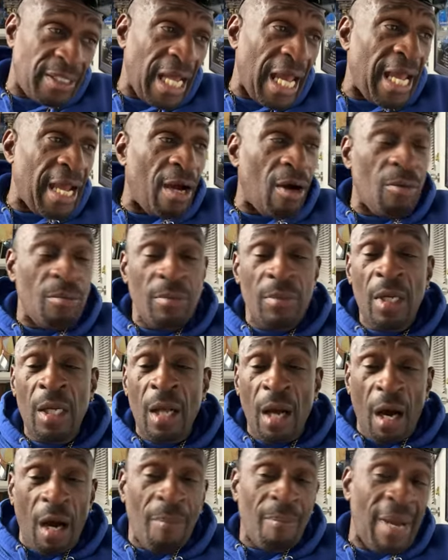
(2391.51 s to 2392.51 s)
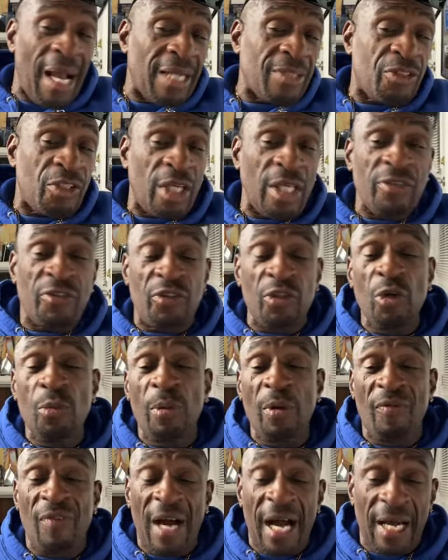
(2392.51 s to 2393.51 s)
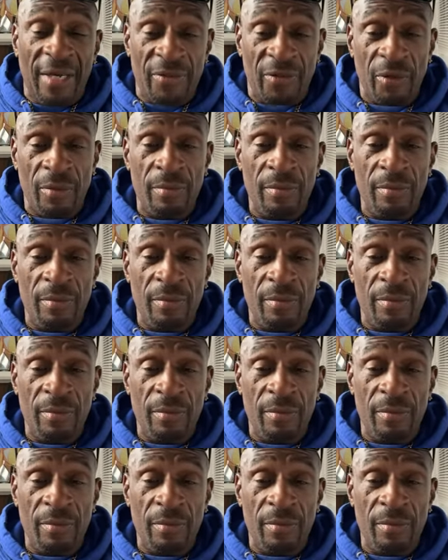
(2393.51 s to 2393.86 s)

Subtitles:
damn Mexican supervisor.